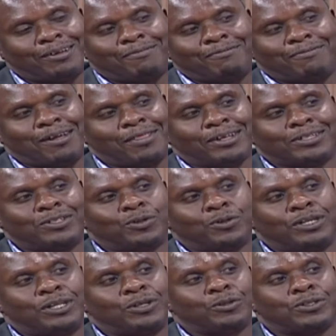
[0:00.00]
Fathers
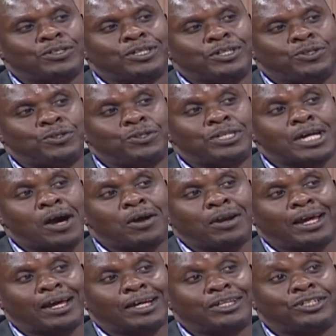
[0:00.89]
don't need to sit you
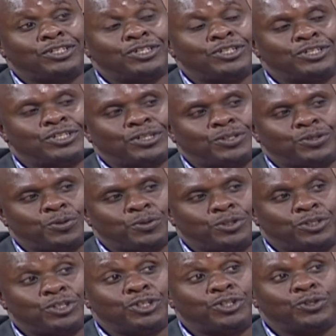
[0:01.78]
down like a teacher to
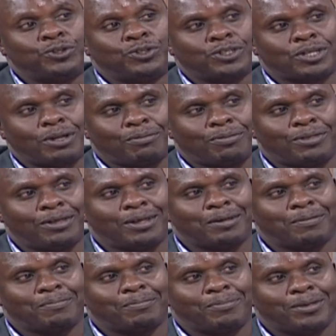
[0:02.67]
teach you something.